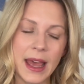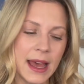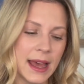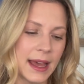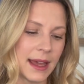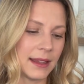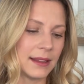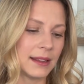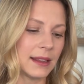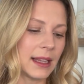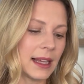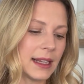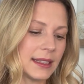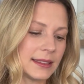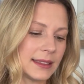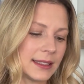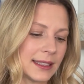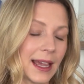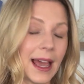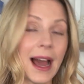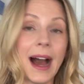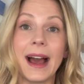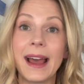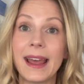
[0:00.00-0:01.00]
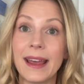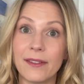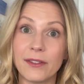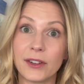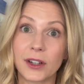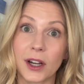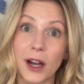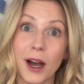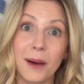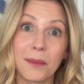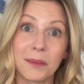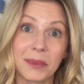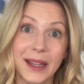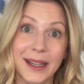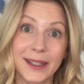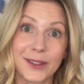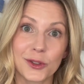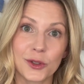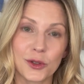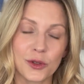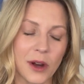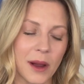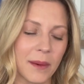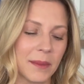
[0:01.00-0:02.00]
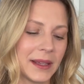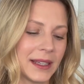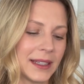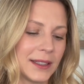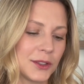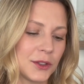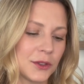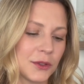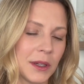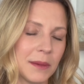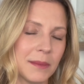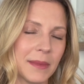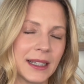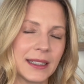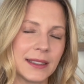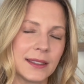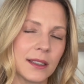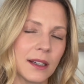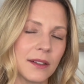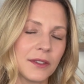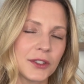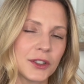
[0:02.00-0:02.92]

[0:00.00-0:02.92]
And let's say I have a complex trauma history myself.